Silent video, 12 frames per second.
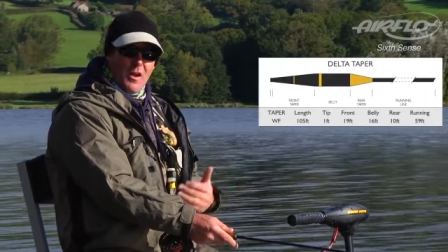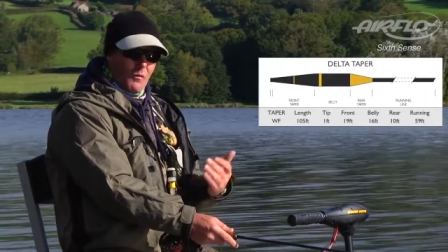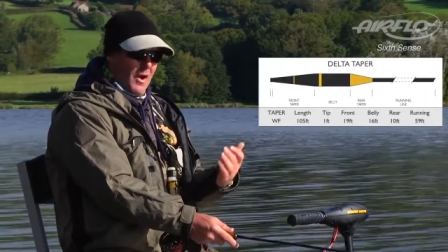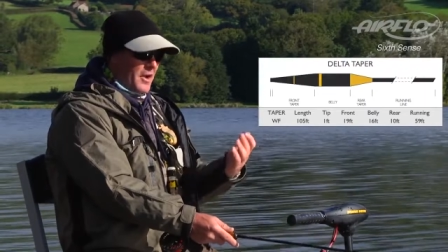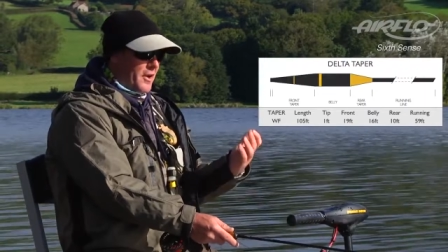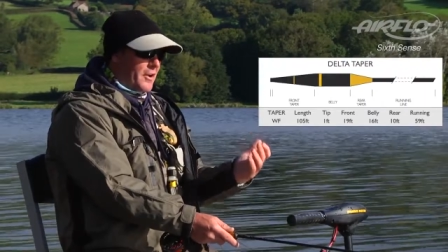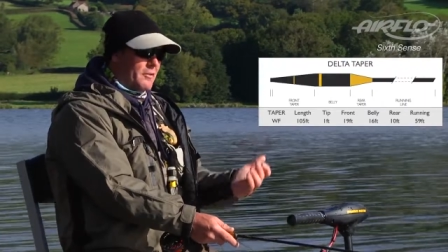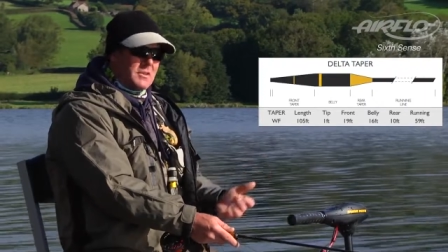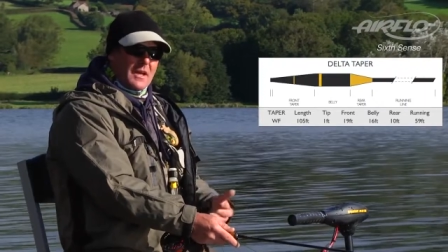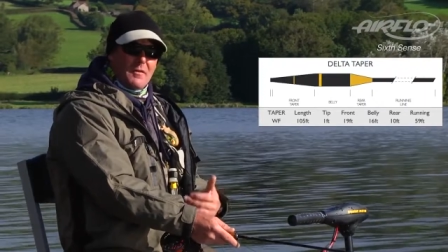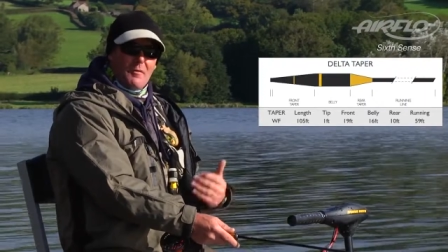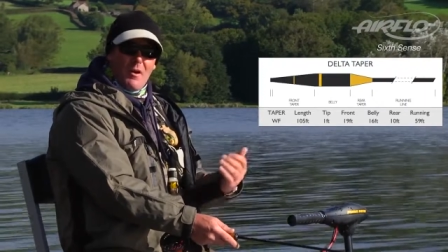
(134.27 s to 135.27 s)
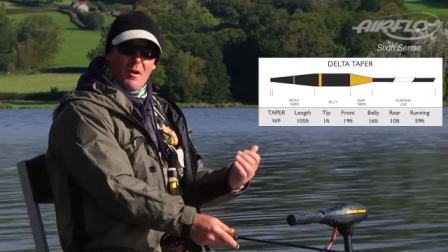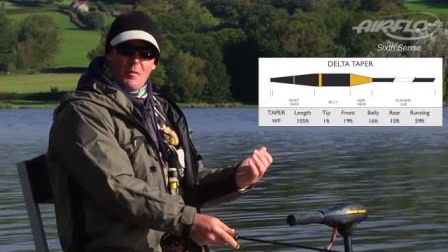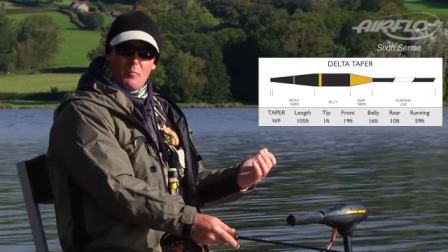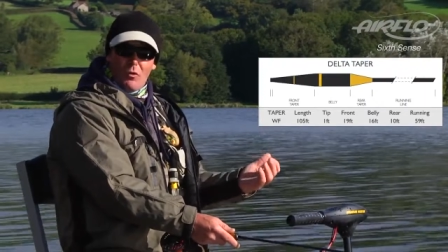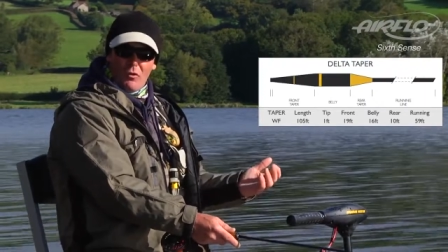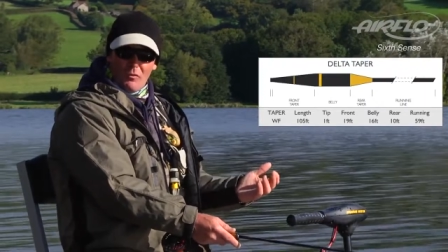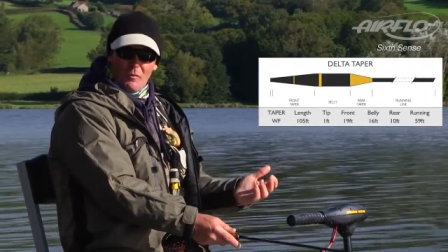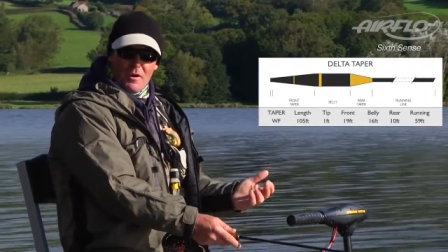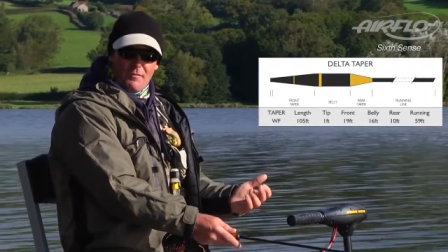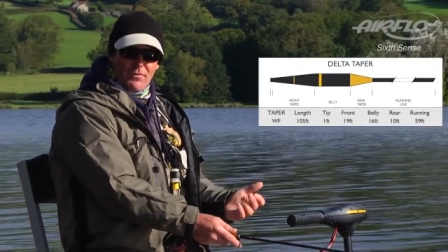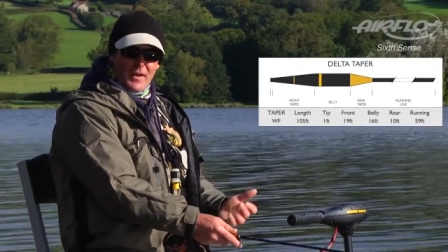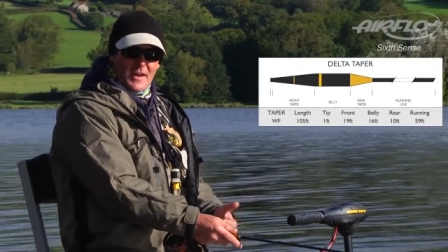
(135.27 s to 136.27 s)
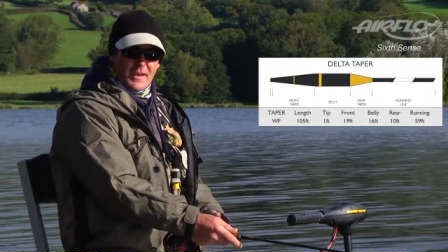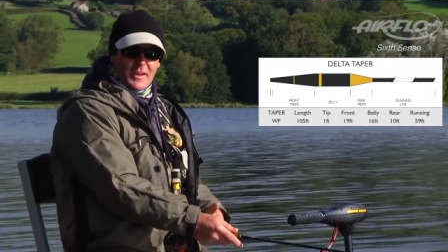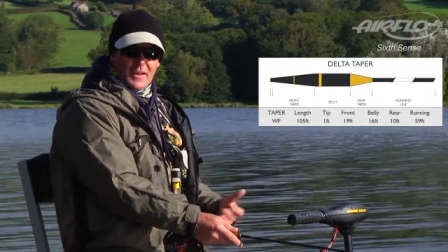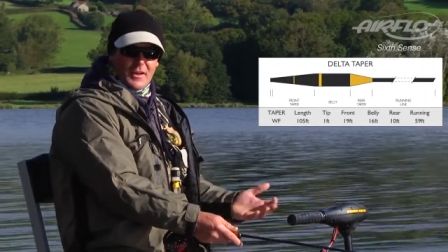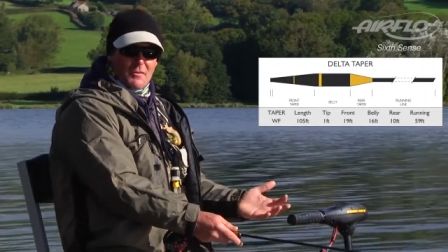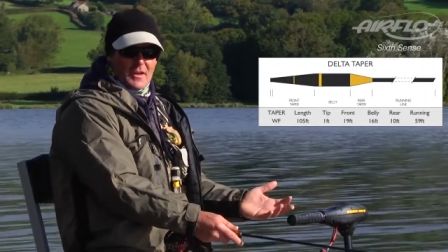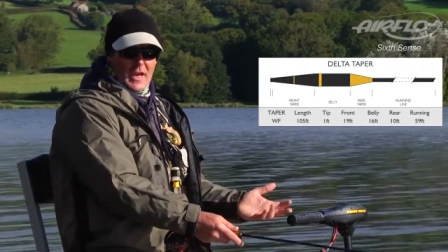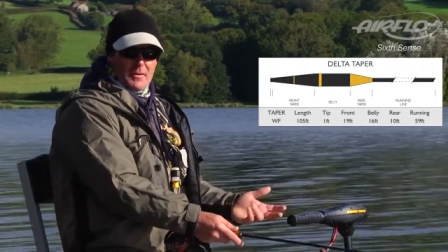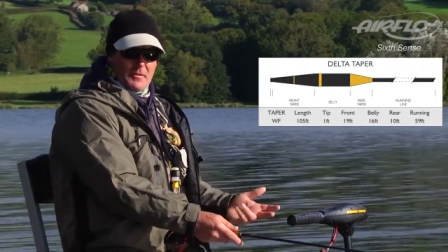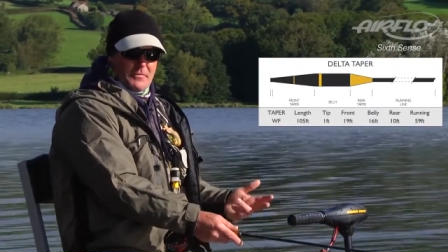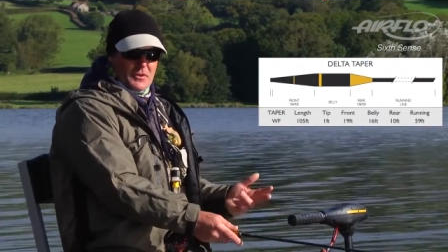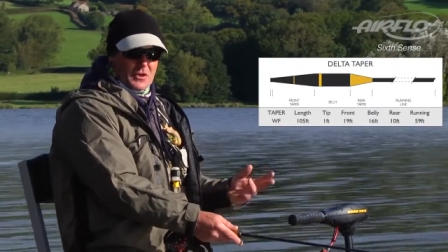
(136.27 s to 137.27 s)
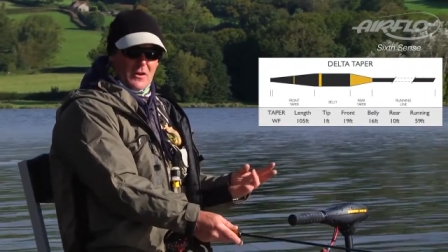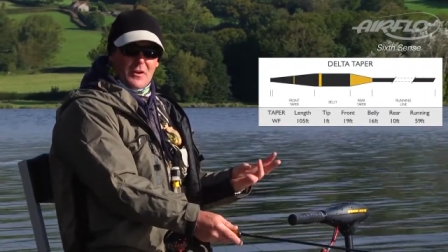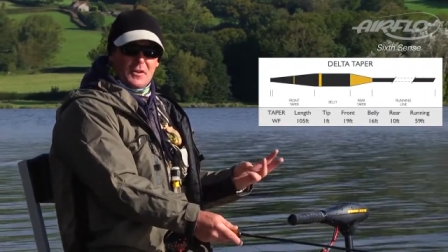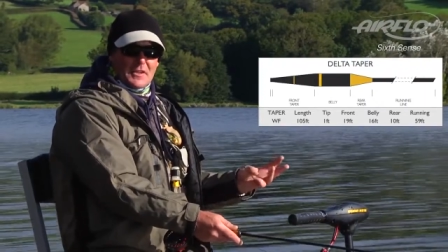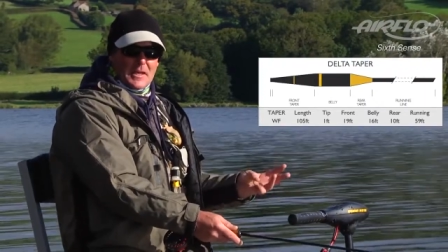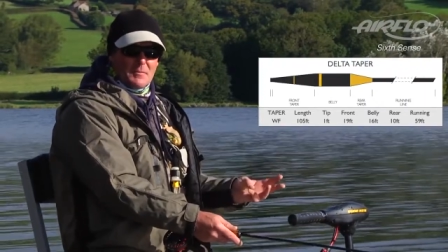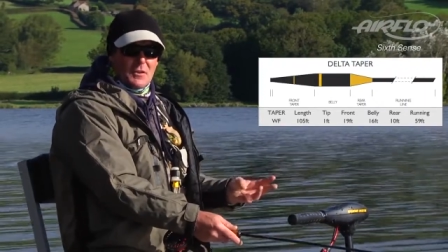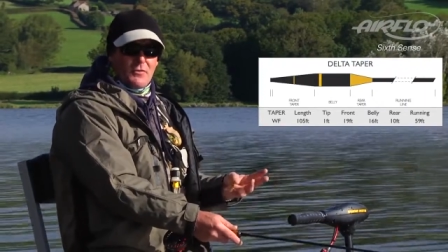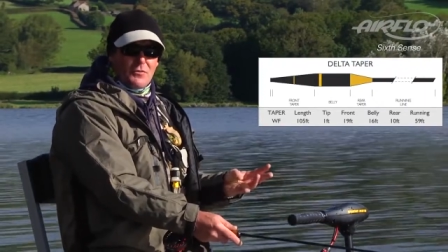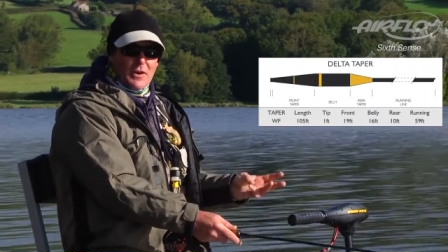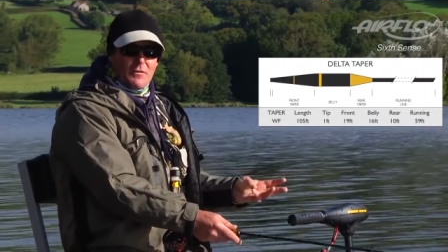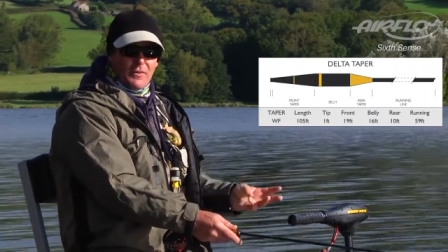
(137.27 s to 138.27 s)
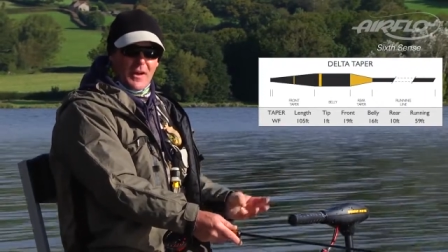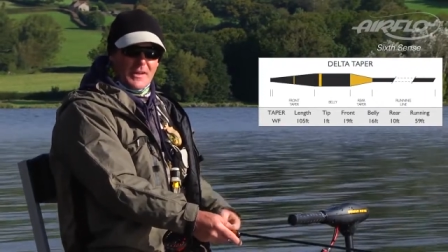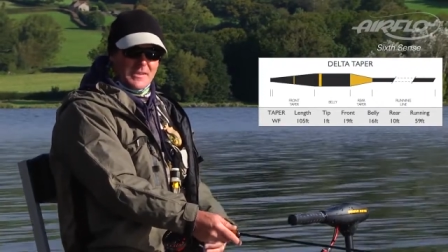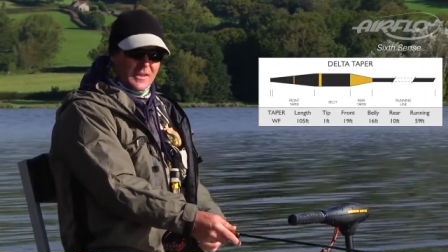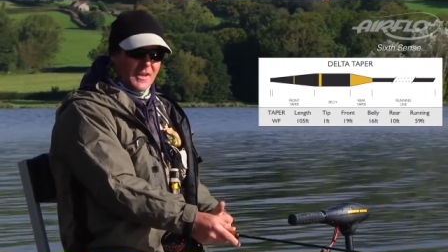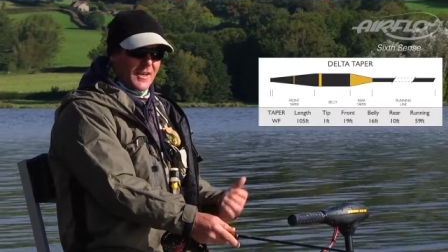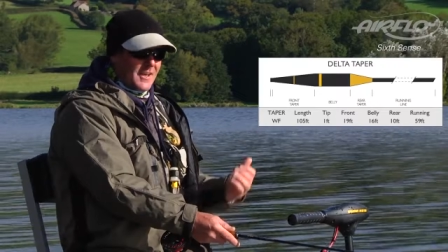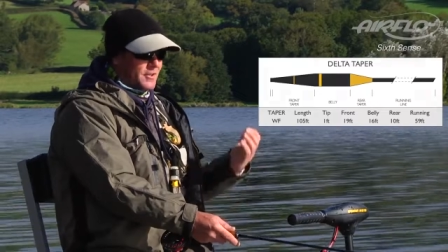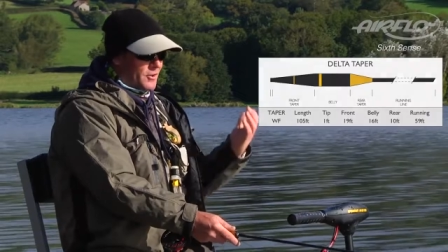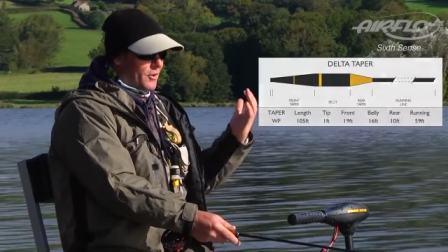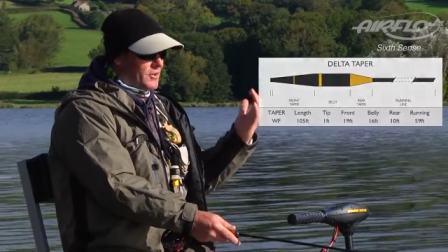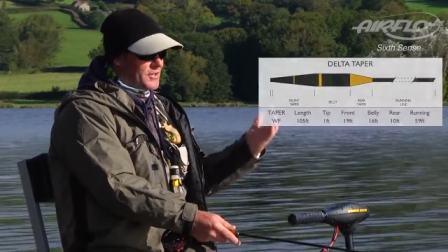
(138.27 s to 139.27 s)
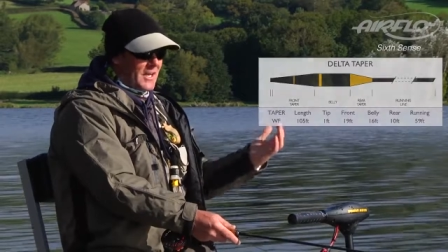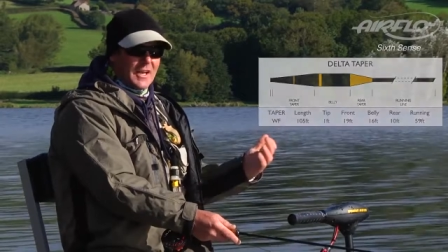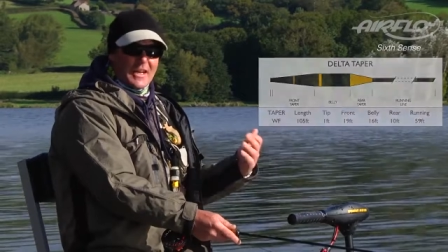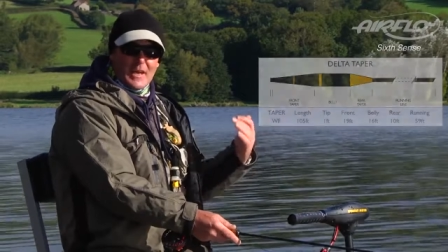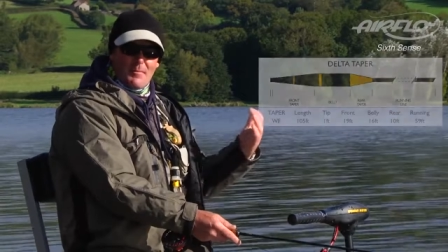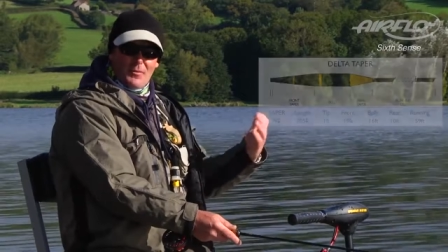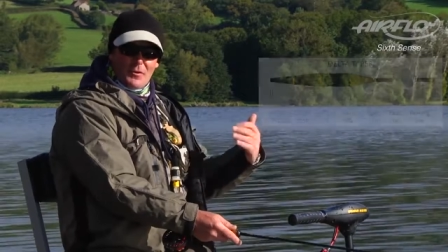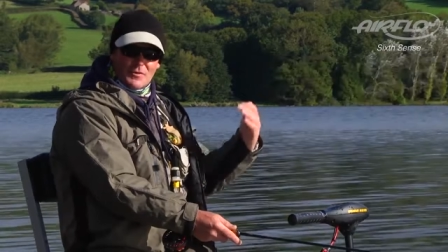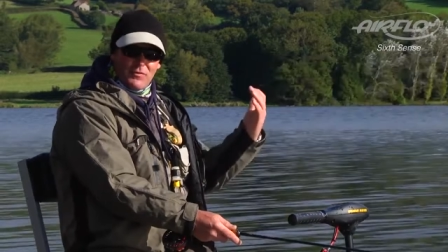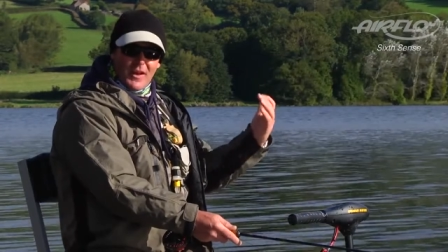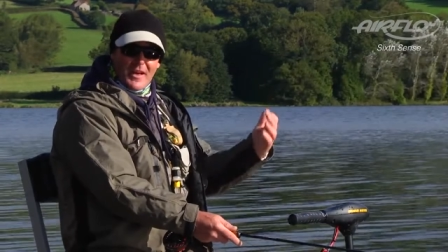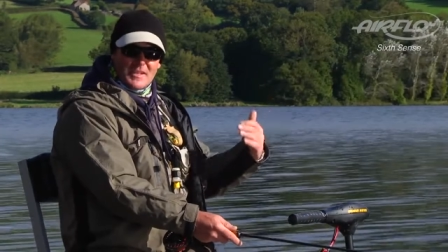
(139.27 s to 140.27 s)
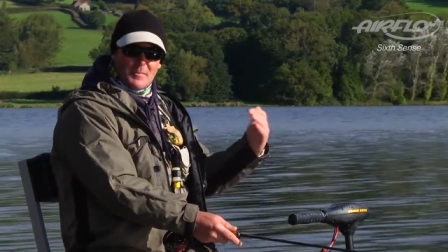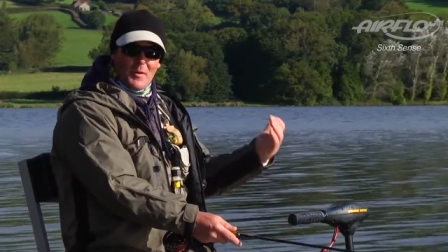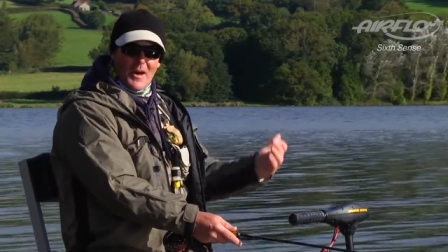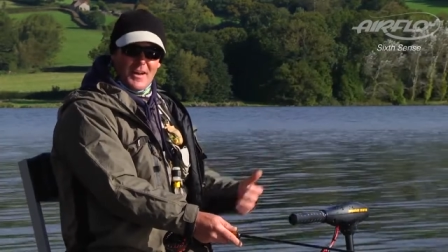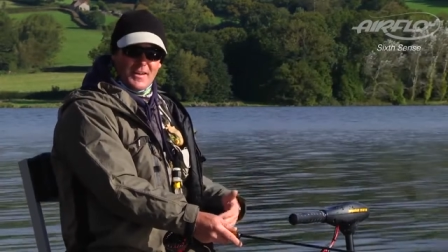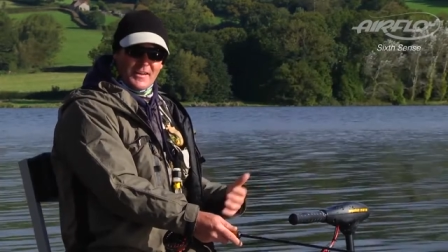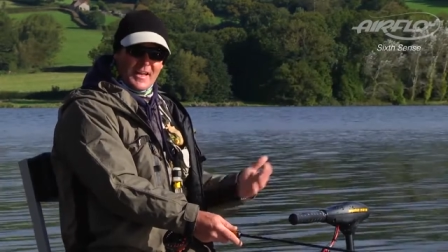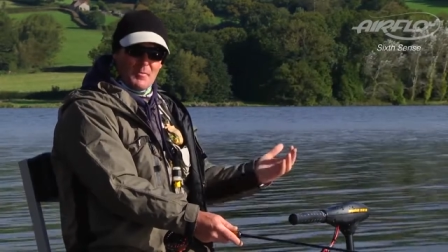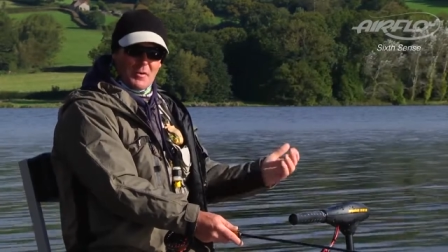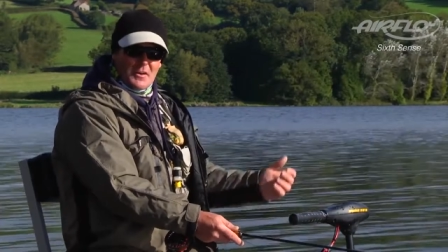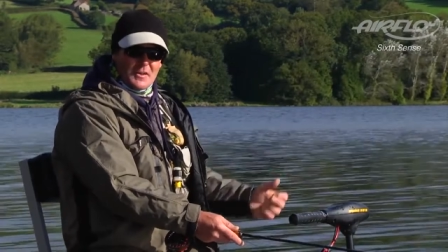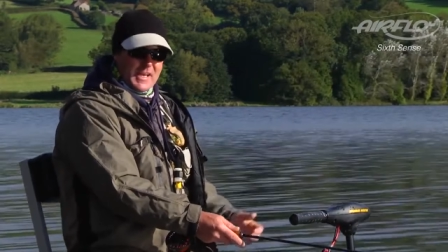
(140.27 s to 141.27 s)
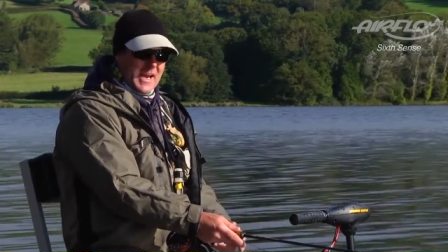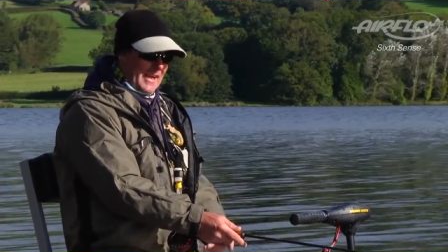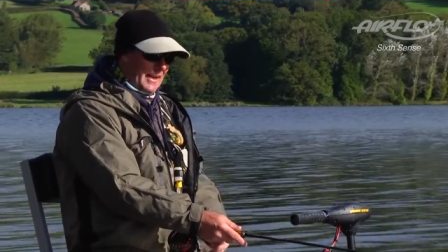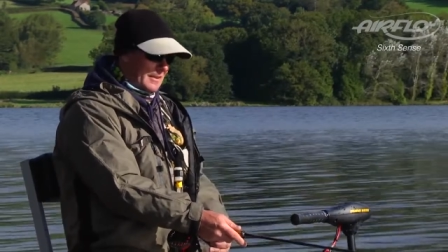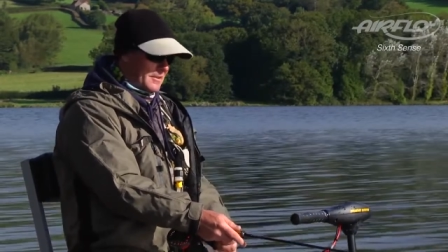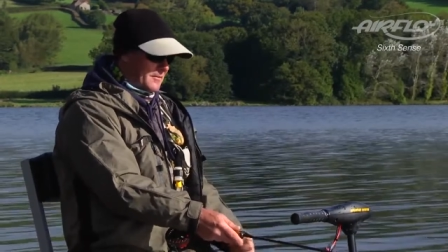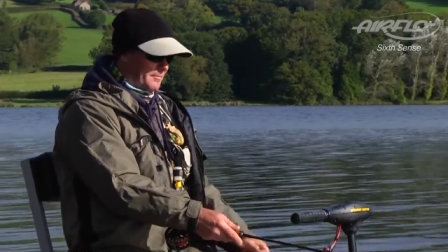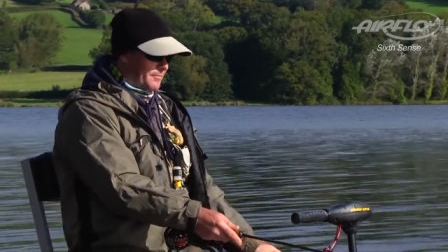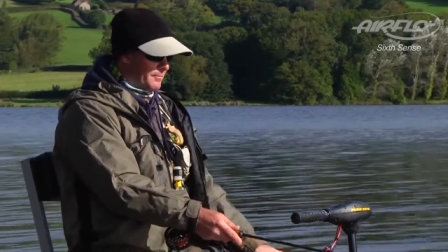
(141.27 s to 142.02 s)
where you're using more than one fly. In the UK, we fish a lot of teams with 3 flies. So it'll still keep those flies apart and keep you out of tangles.